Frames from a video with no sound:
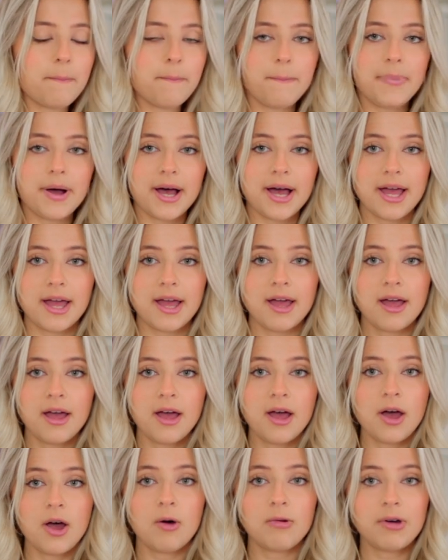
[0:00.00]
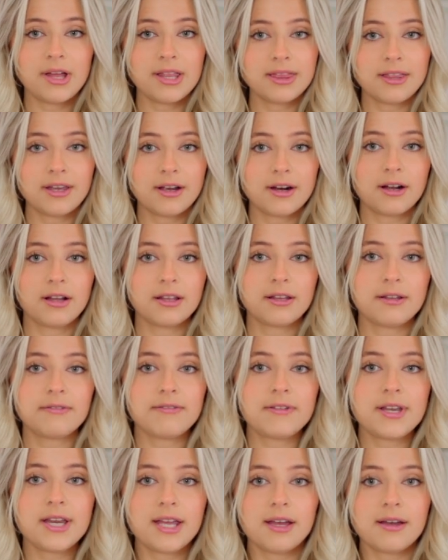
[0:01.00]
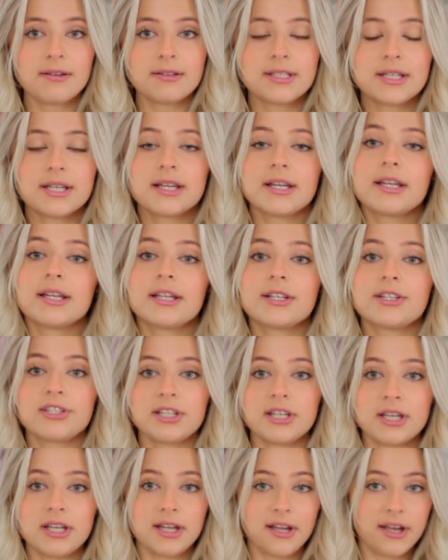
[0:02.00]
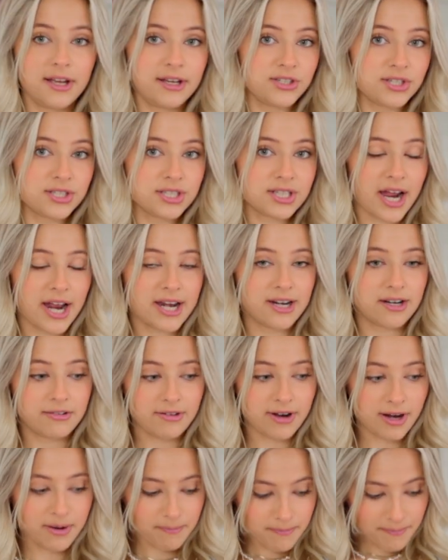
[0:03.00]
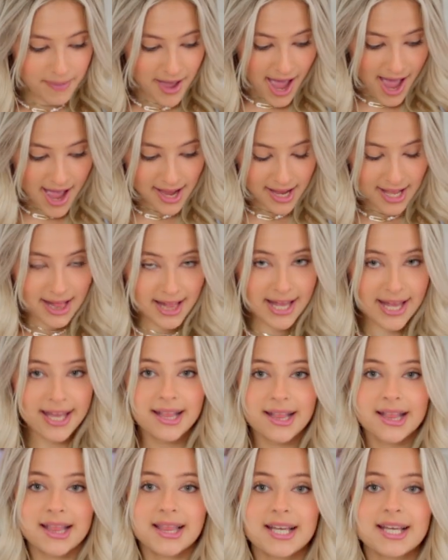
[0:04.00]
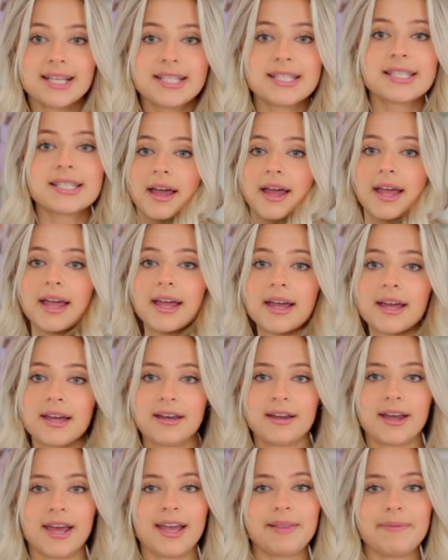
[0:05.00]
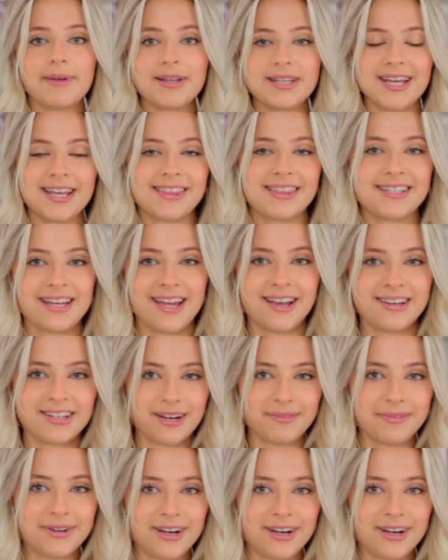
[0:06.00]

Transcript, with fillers: but what the girl in the video did is she just tied it around back like this. And okay, let me take the tank top